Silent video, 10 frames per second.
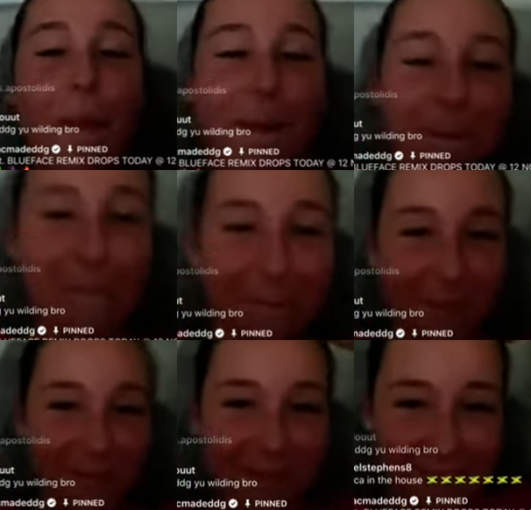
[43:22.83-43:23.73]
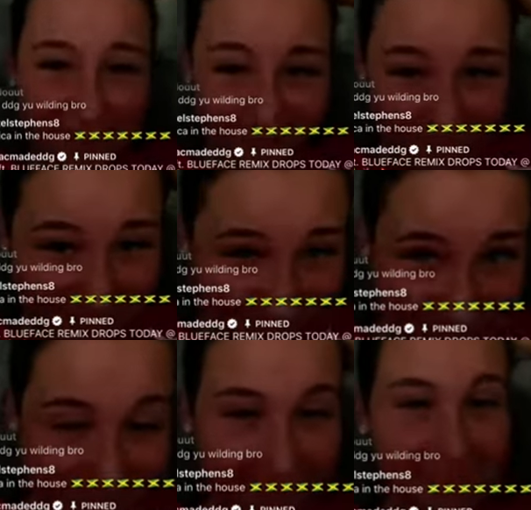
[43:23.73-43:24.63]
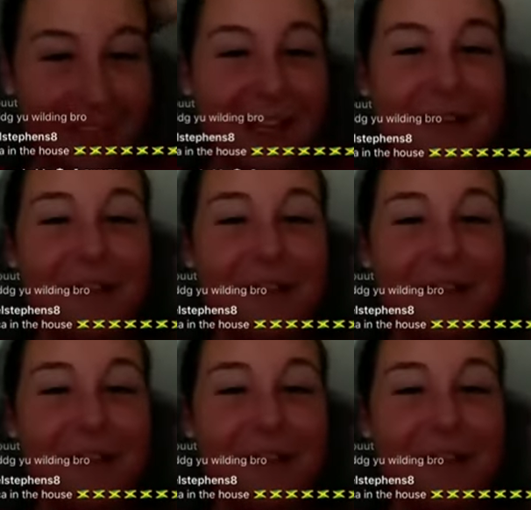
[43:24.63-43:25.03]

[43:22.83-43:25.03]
Yeah. Say no kidding.